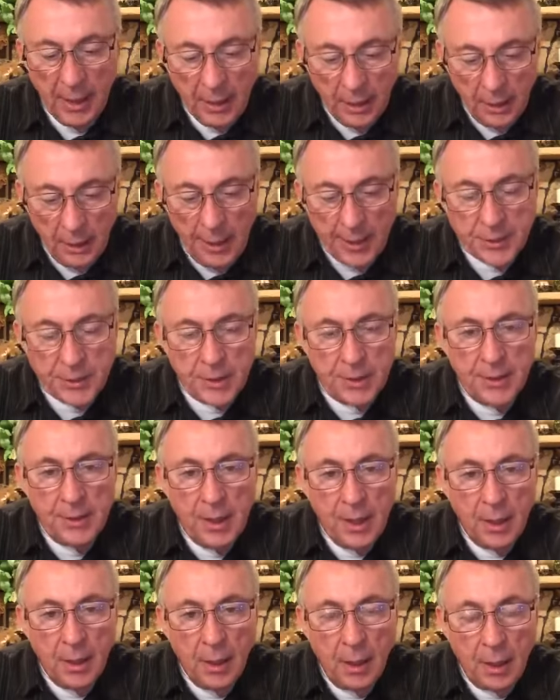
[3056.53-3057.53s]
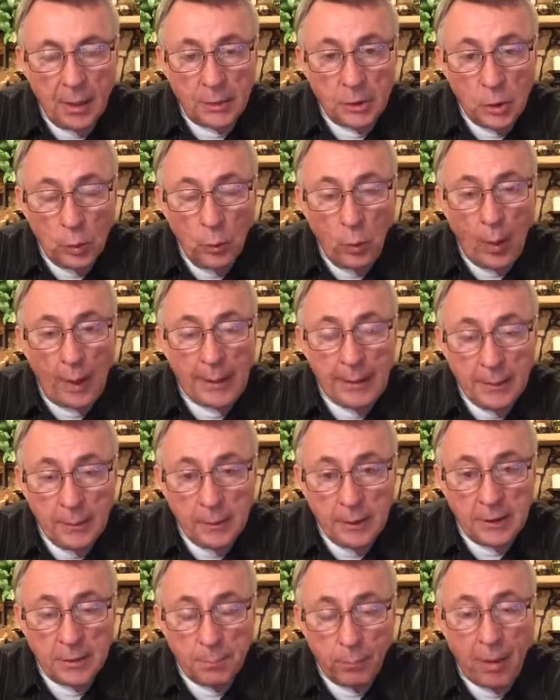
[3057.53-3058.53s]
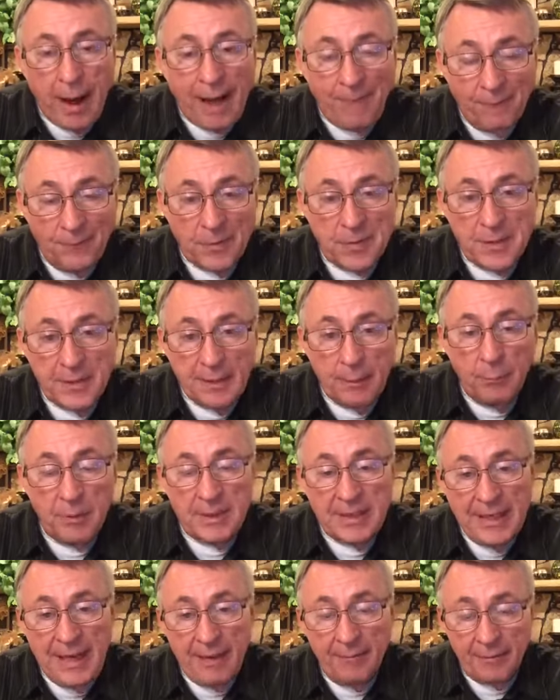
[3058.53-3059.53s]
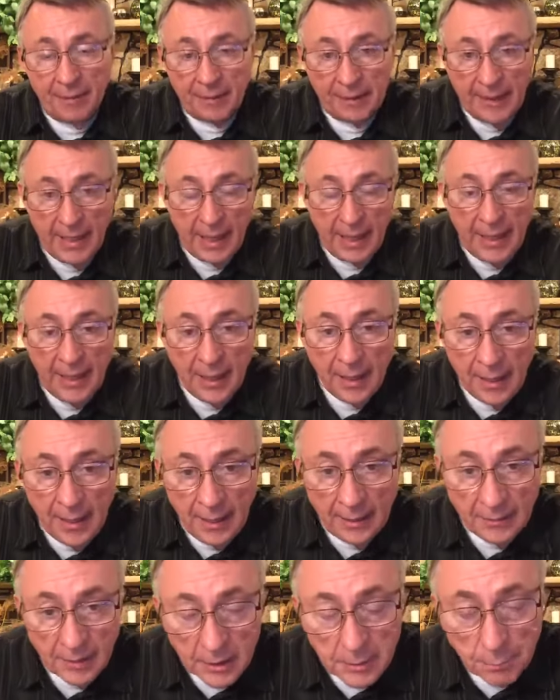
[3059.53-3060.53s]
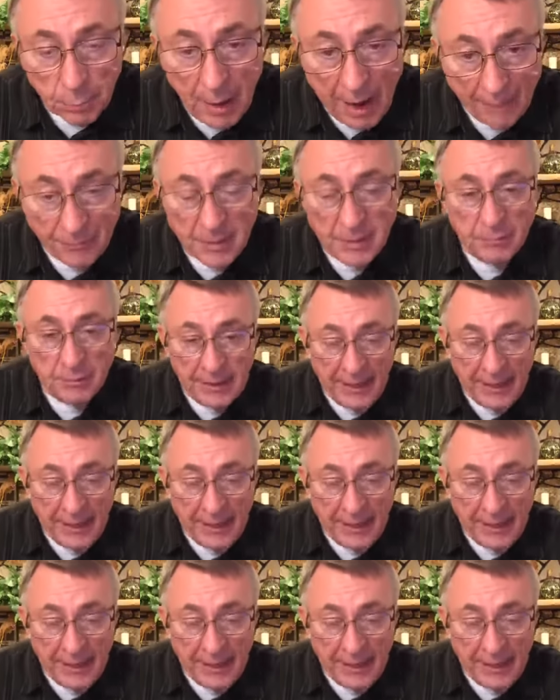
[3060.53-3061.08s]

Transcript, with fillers: Listen uh, to what he, this prophecy that was given, okay? And this prophecy was